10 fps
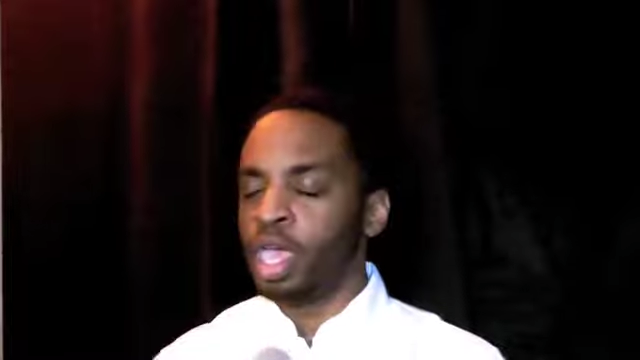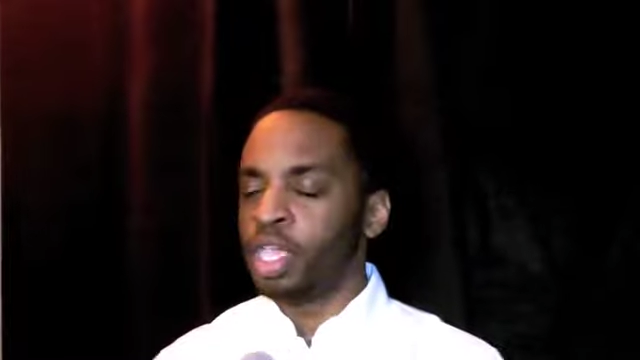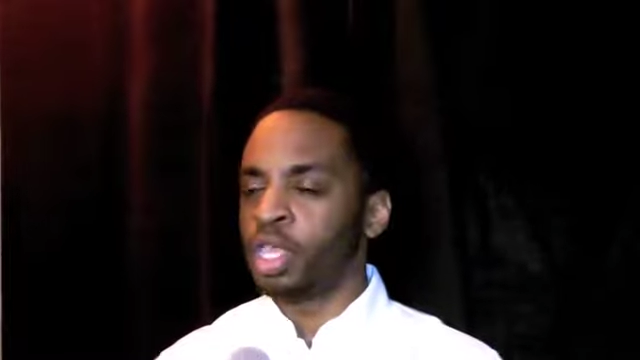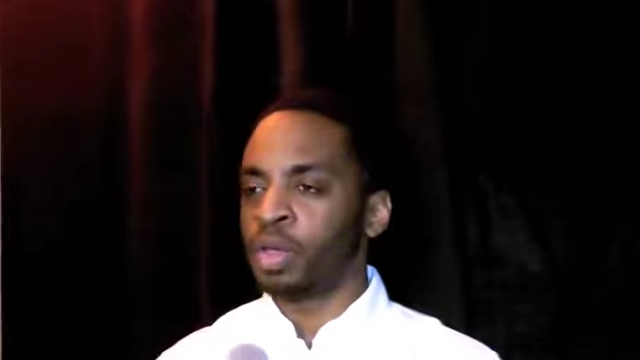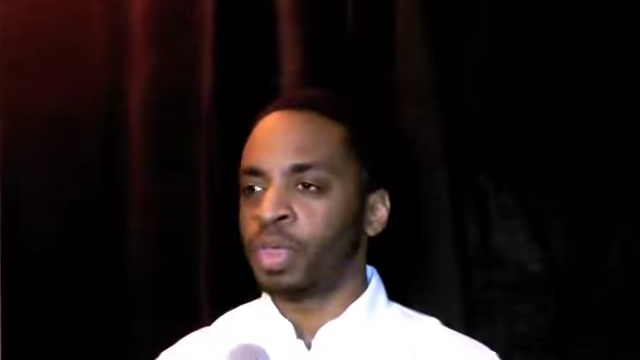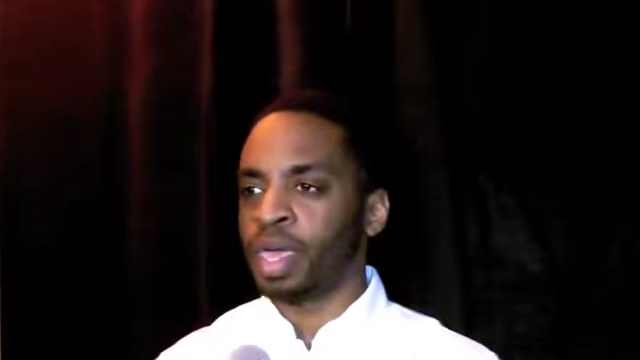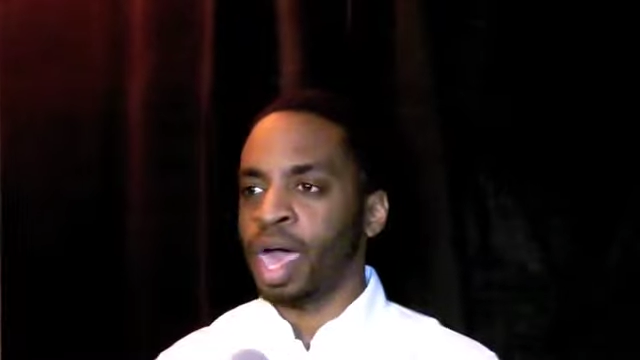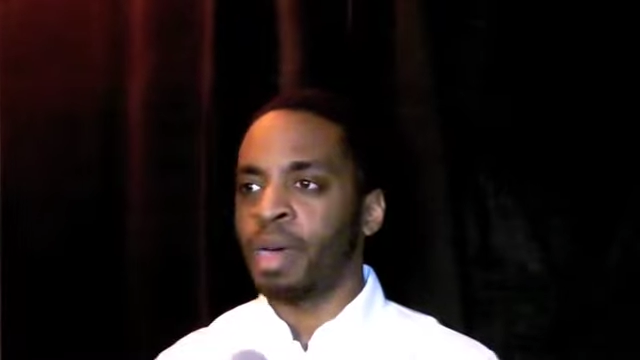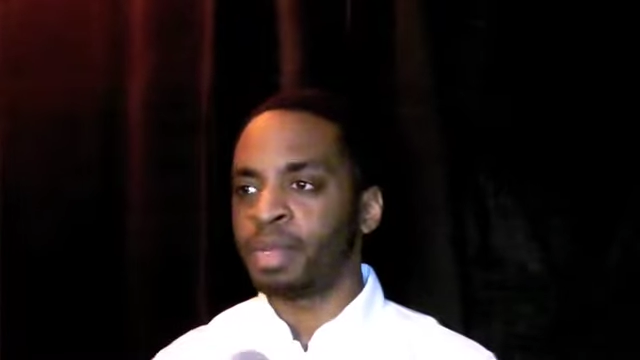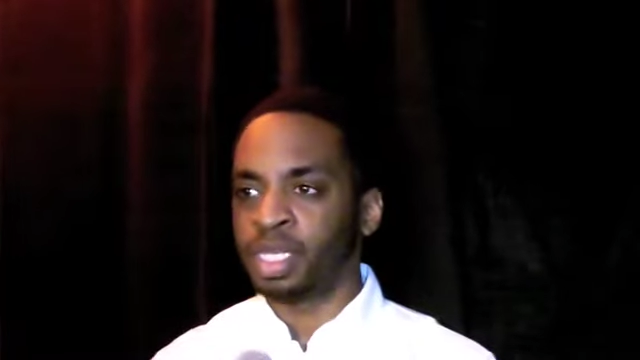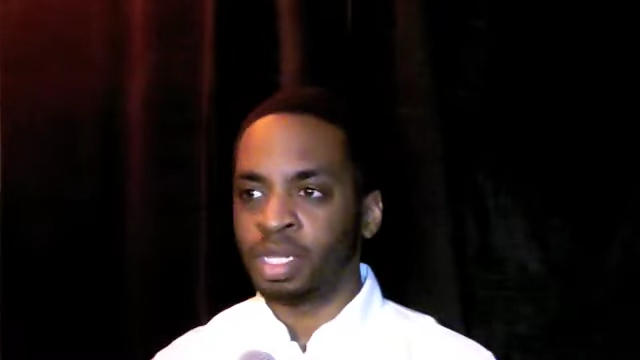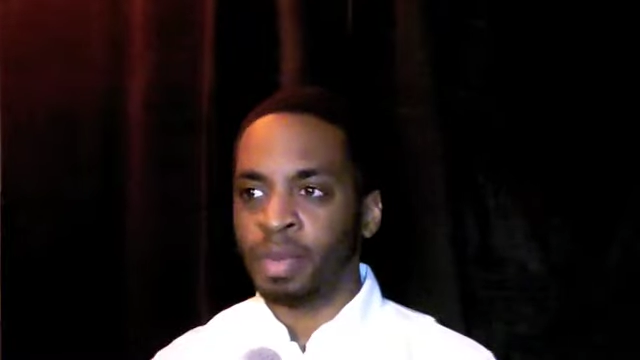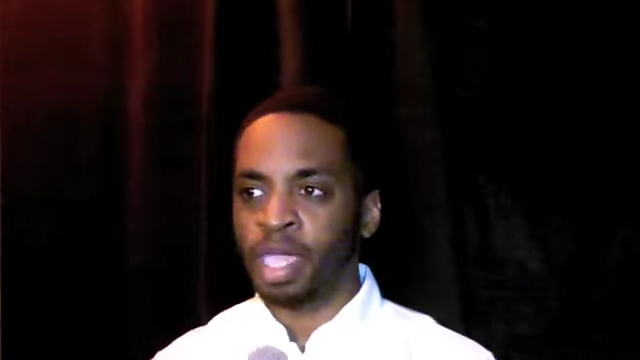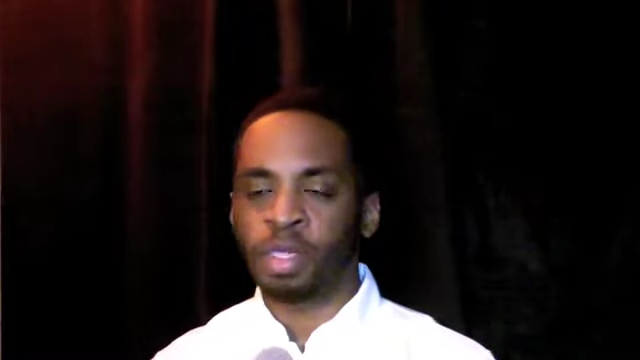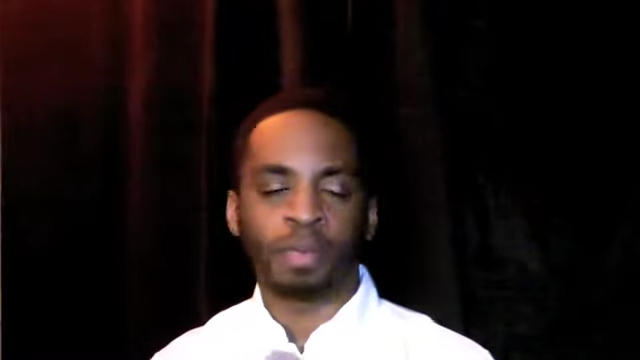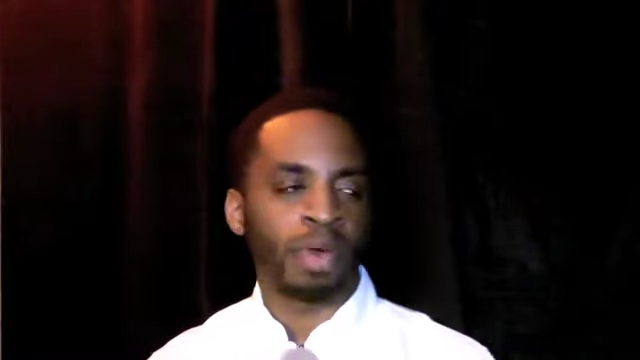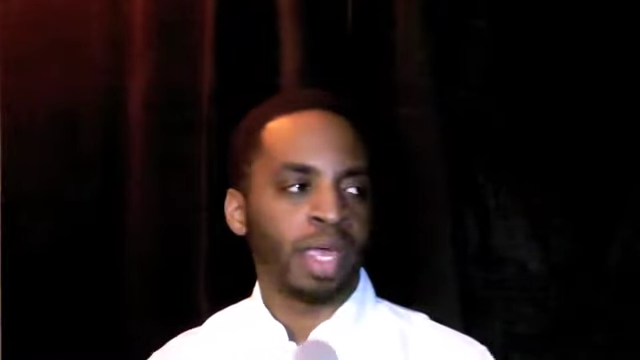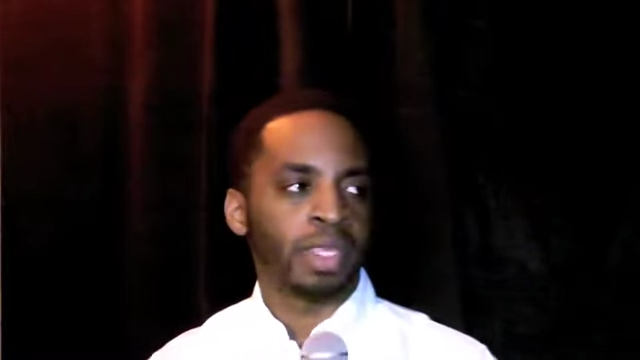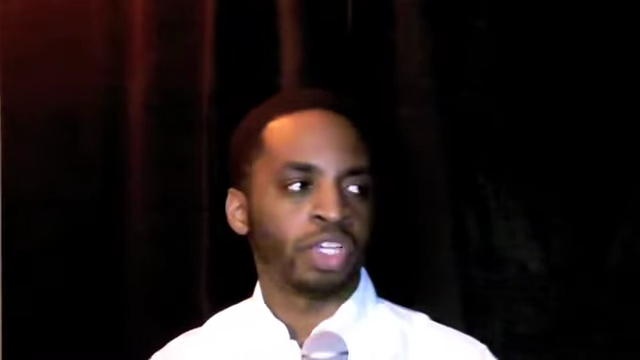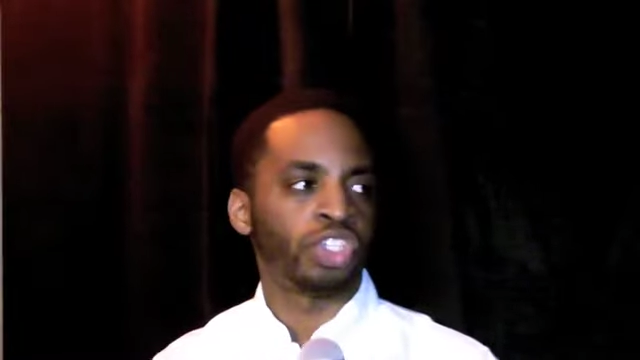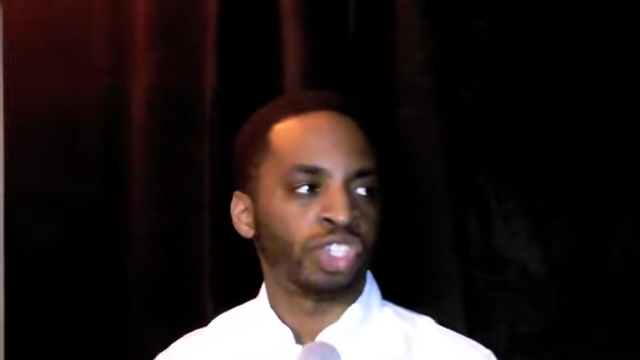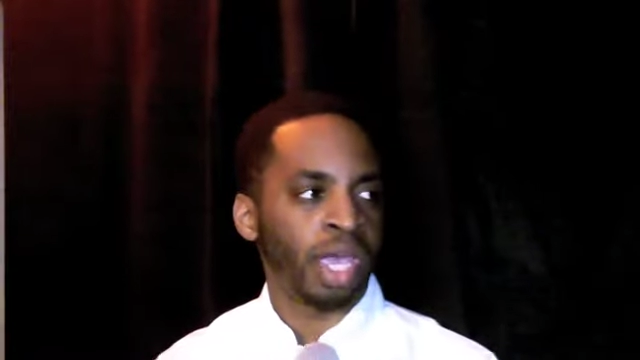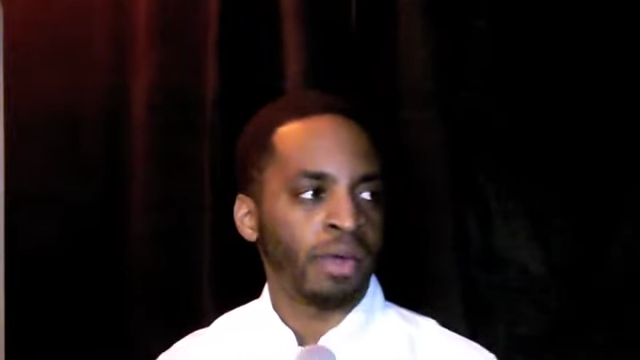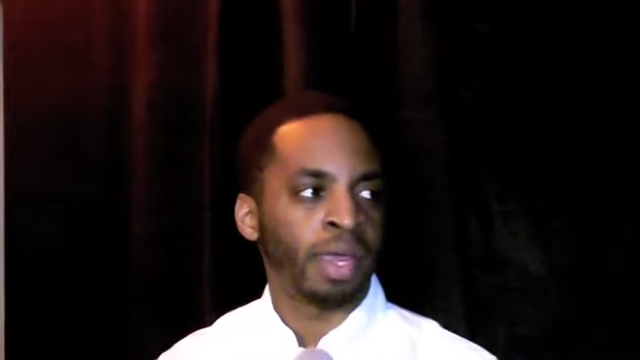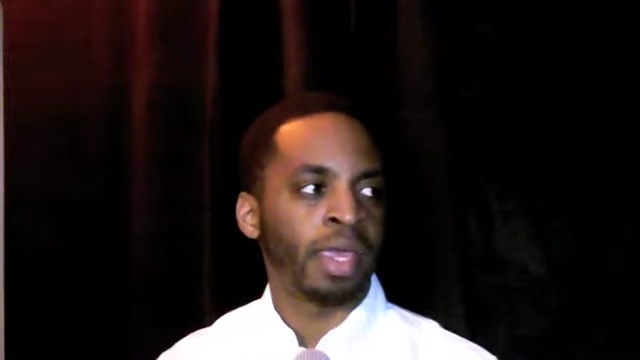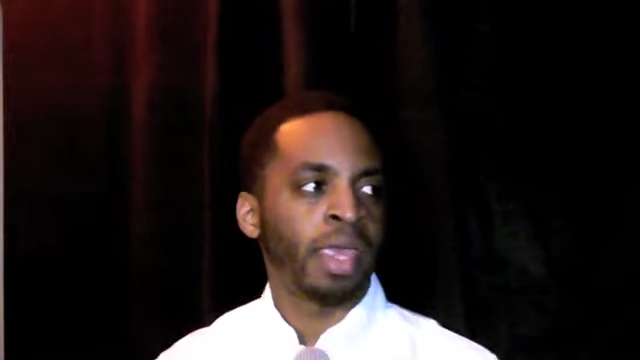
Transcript: they're commenting about your brand, they're sharing.